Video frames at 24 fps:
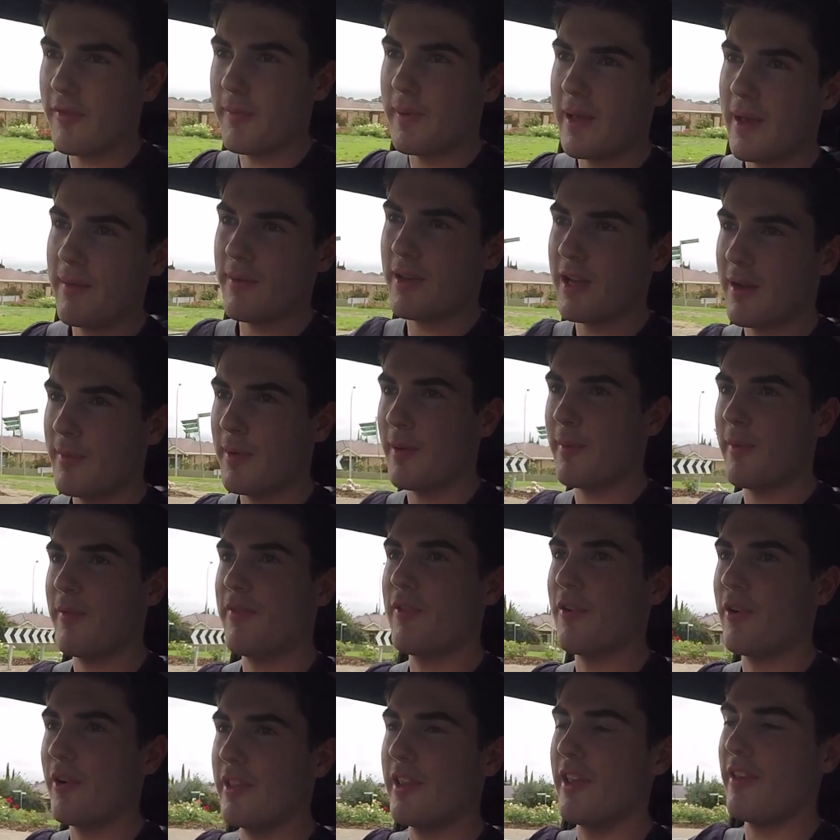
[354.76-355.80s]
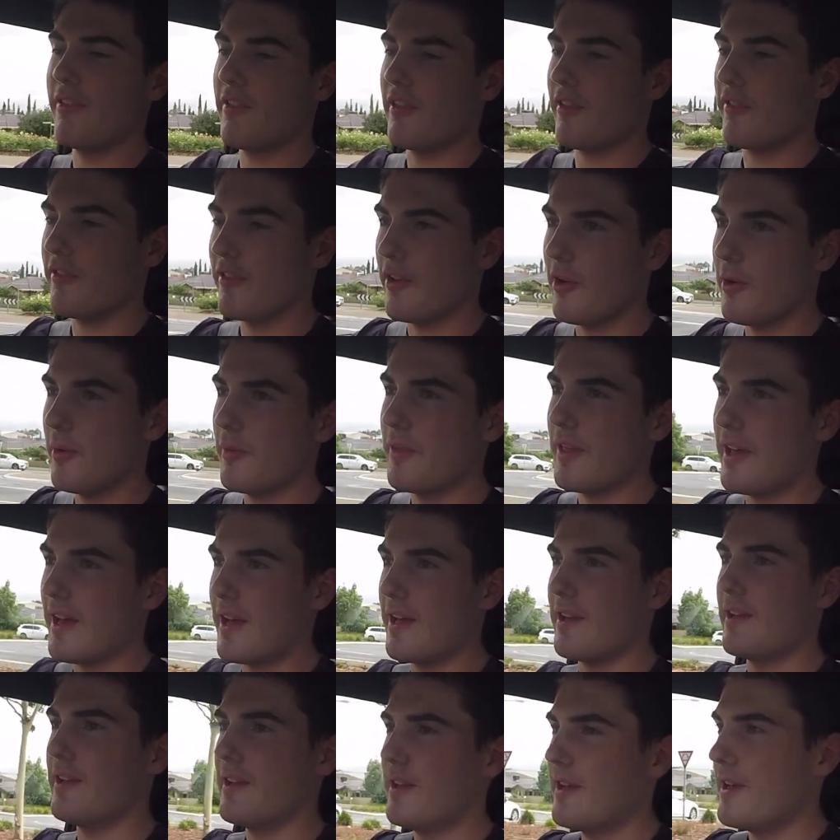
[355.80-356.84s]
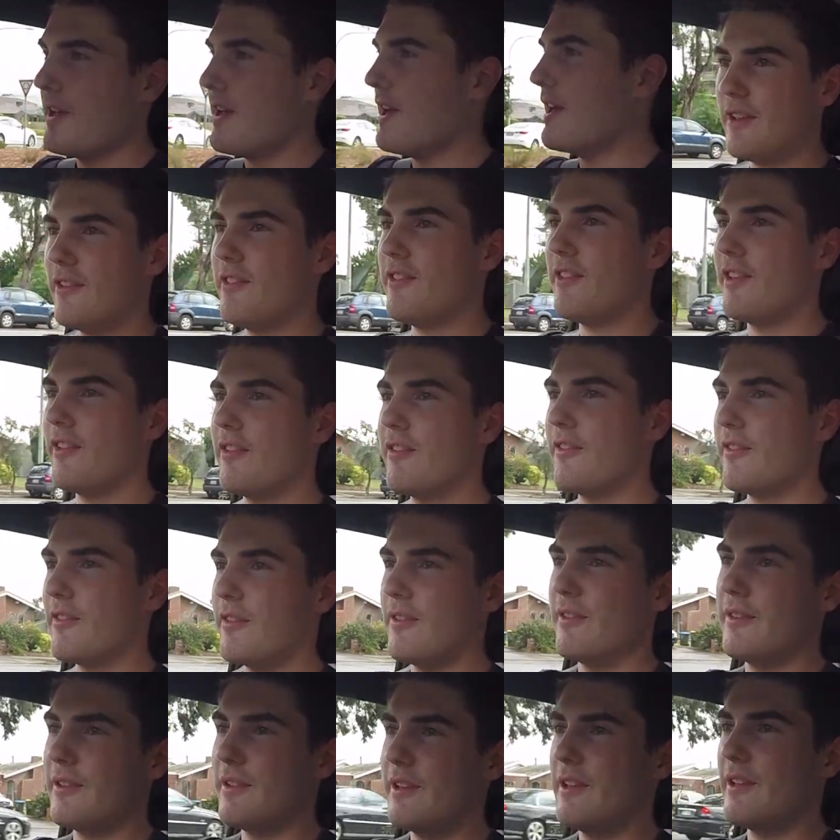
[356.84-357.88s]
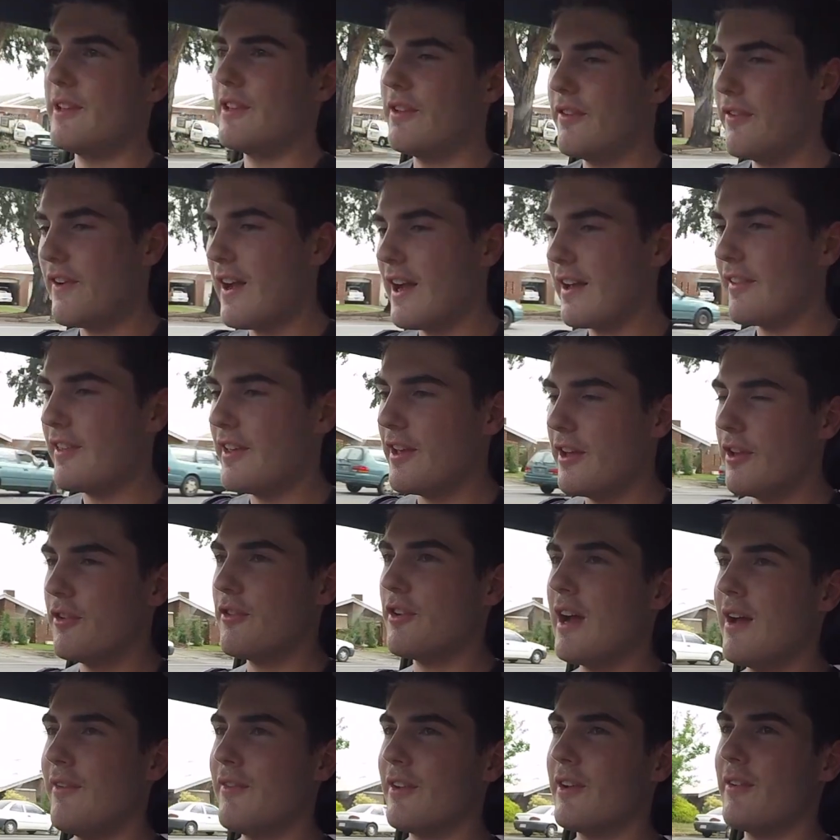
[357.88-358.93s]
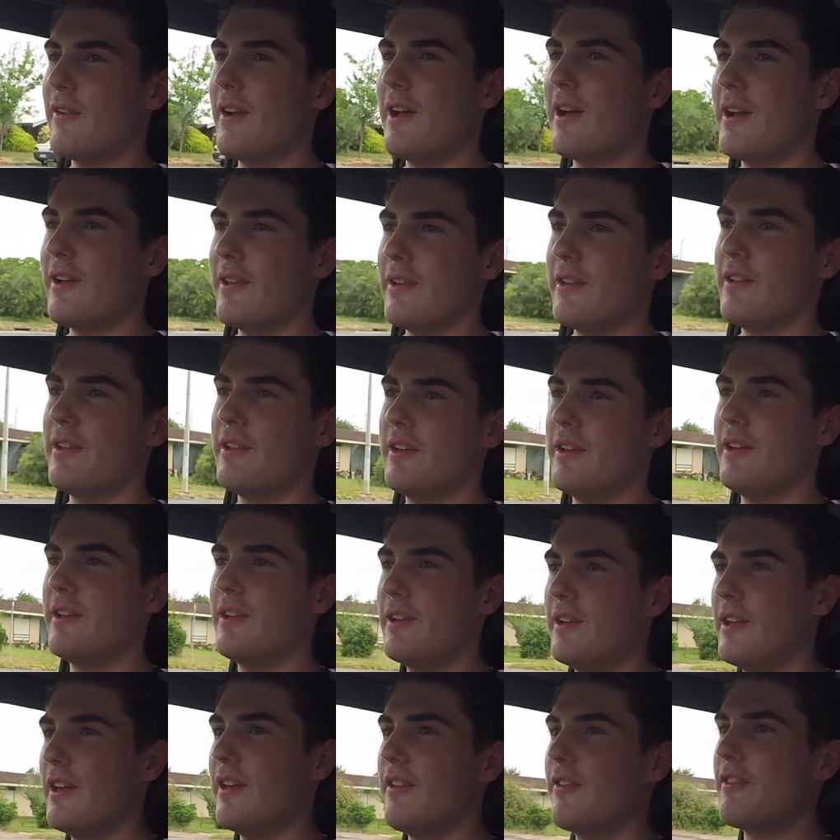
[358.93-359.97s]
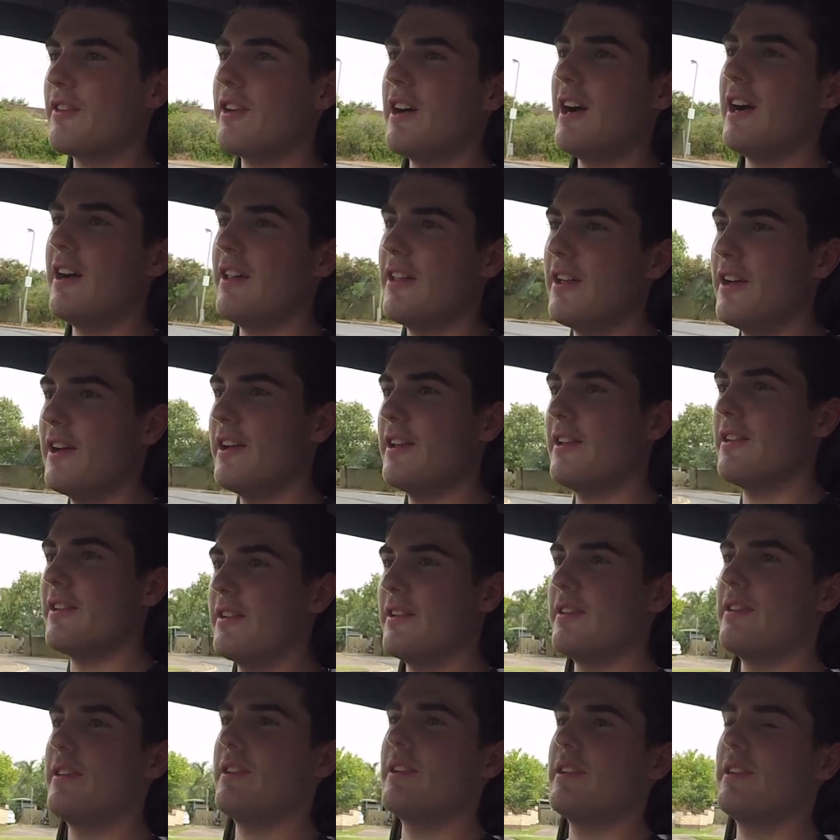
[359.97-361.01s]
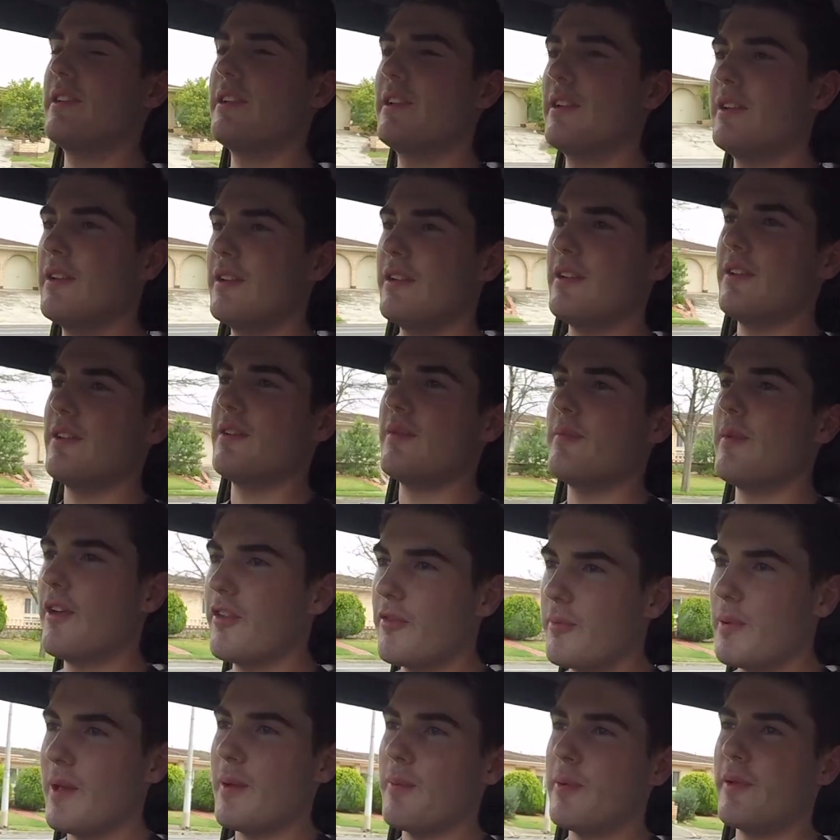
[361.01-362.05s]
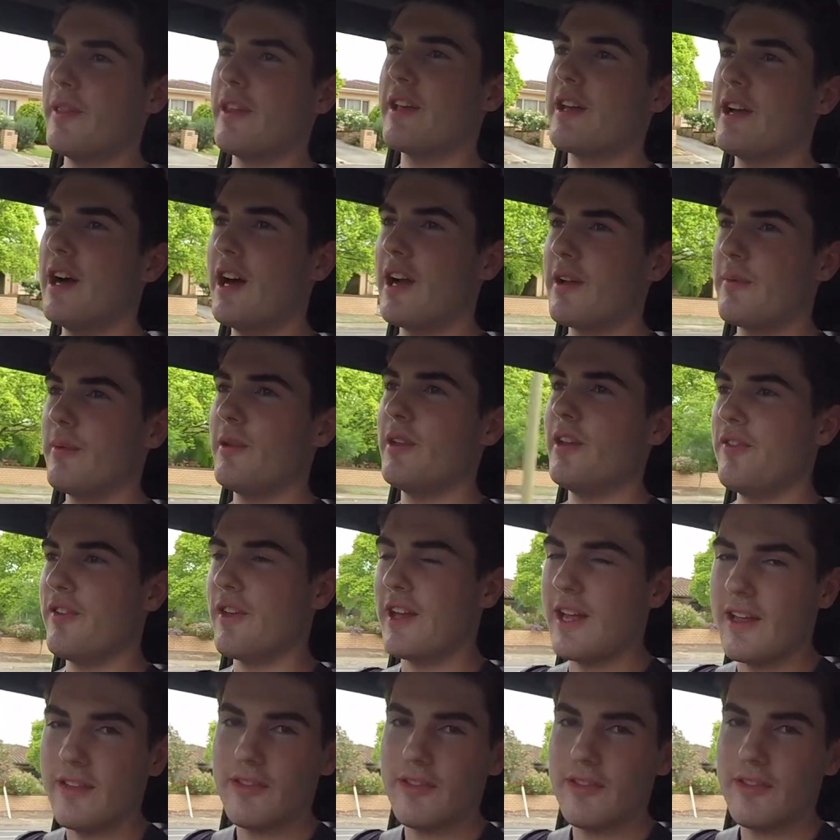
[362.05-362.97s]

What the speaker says: have a BMW before this, I sold that. It's just the fact that you're driving around a Skyline. Most people in the car community, if you're